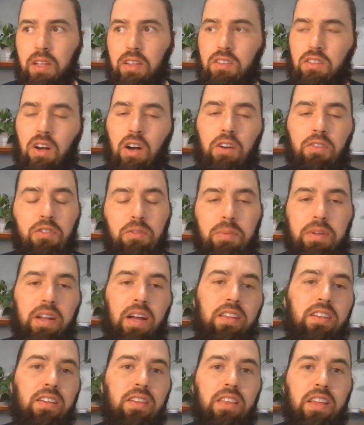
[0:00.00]
hard for me
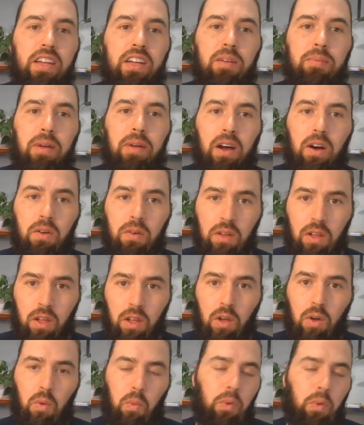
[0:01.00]
not to think about
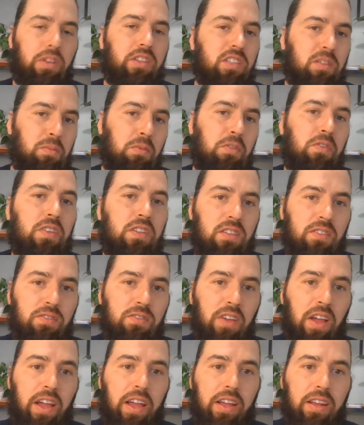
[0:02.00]
what this movie's
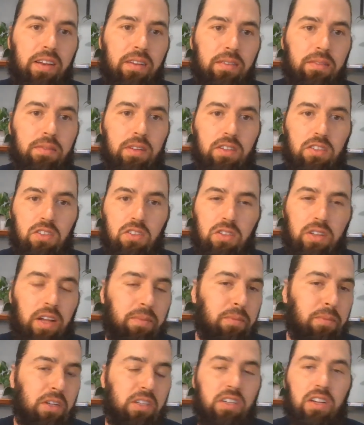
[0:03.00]
conveying because there's not
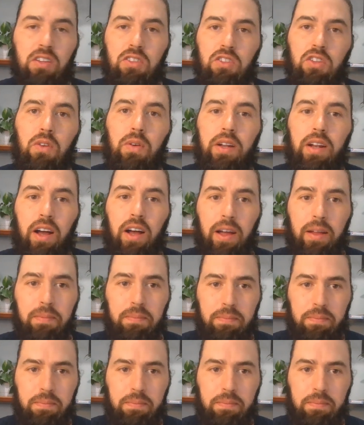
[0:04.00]
much else going on.